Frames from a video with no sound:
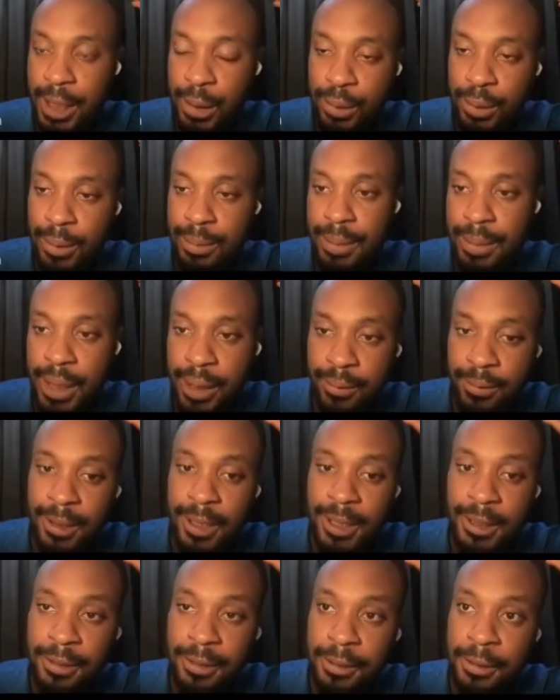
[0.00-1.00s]
one by
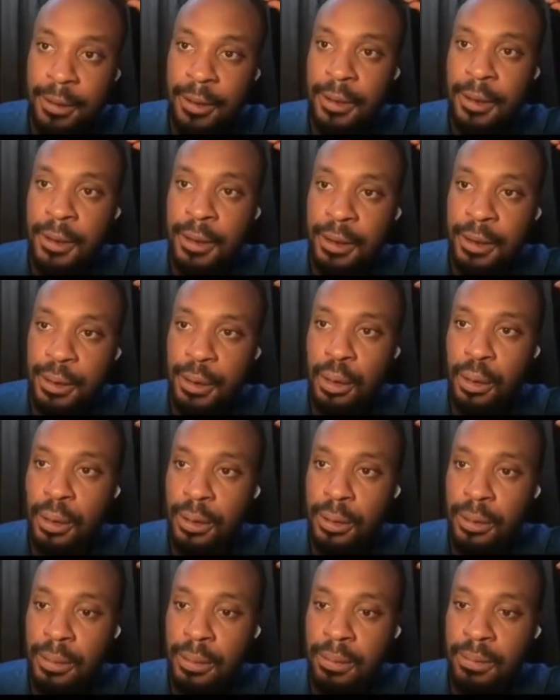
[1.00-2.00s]
one.
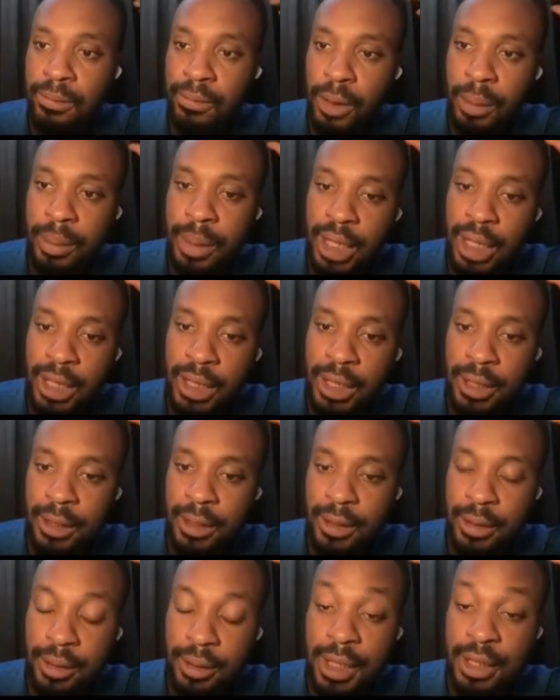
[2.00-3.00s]
So normally
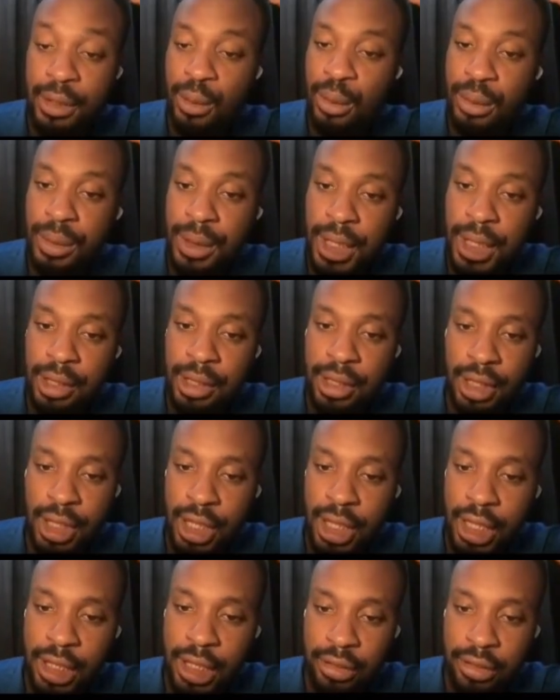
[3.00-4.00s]
this could take
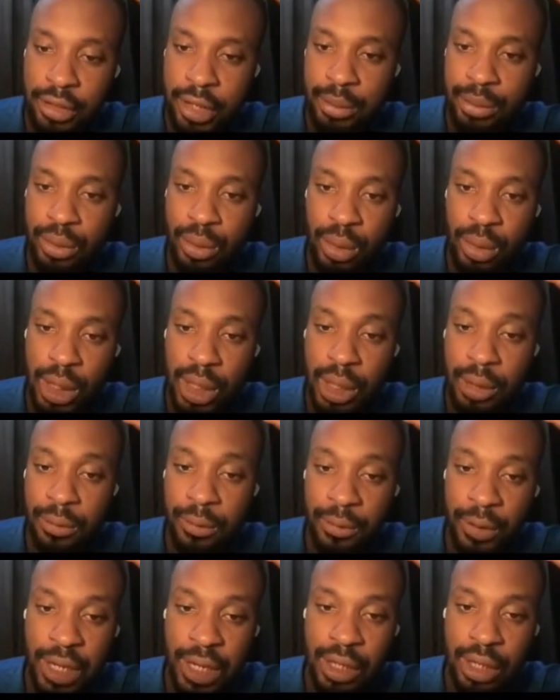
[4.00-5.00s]
the AI time to kind of
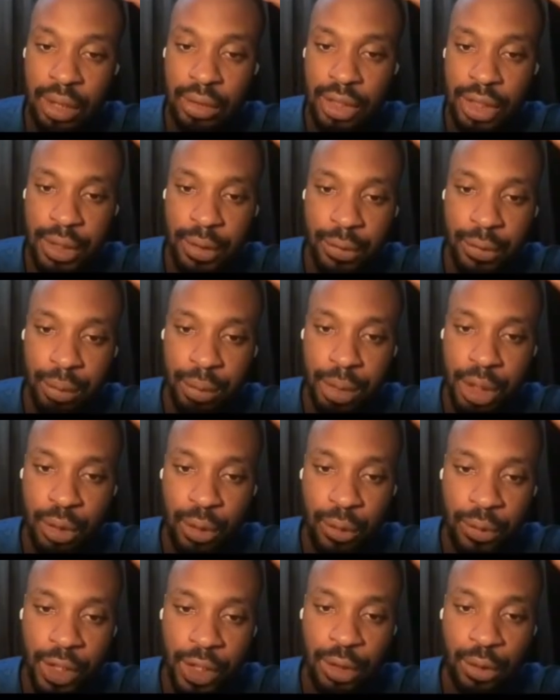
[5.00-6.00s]
find out this
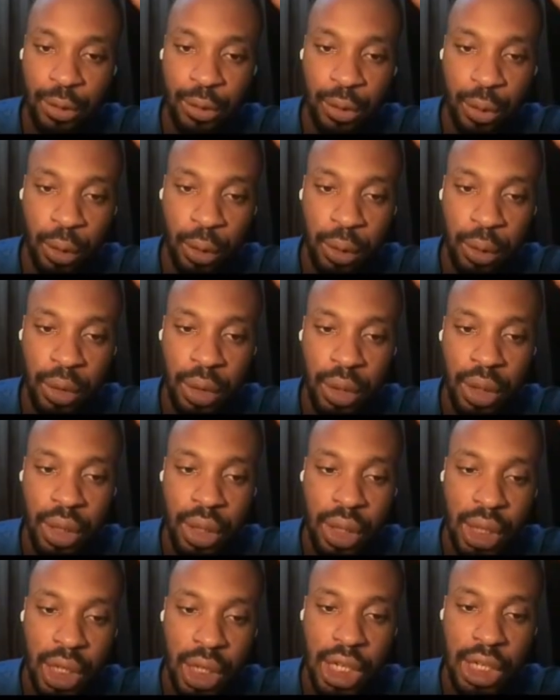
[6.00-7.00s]
information. First of all,
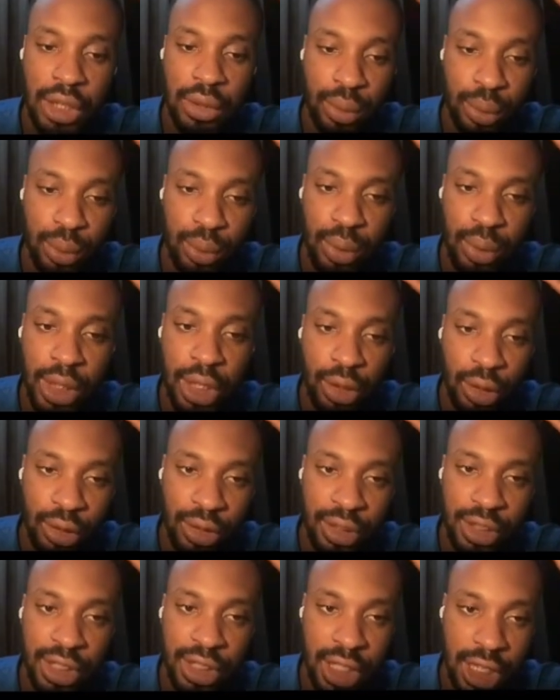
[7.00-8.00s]
it will do a
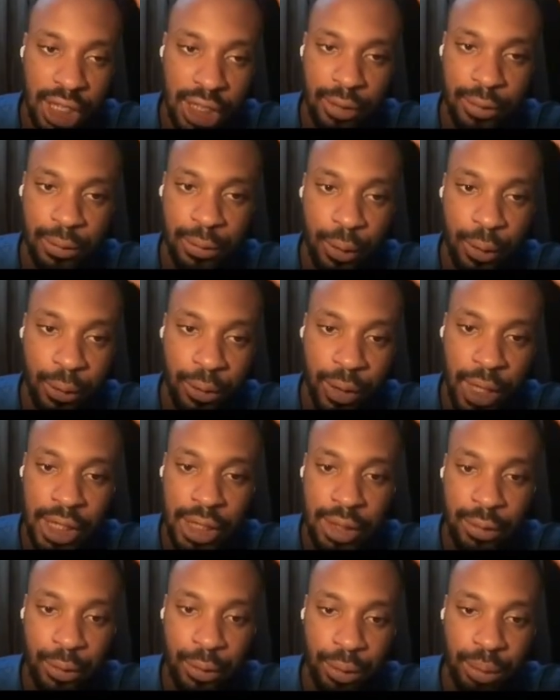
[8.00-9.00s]
long search for
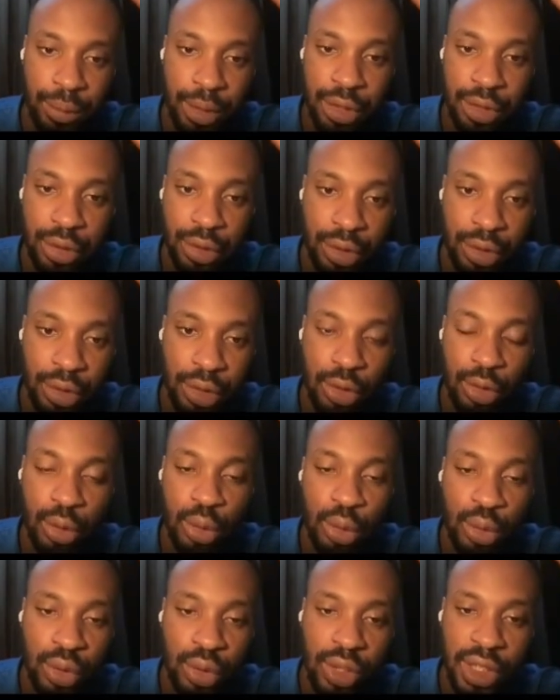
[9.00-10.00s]
flight information. So it will
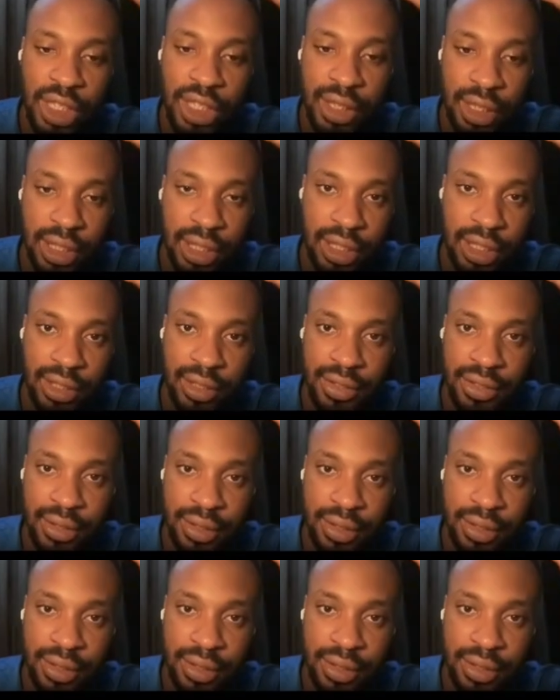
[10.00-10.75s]
go to the internet,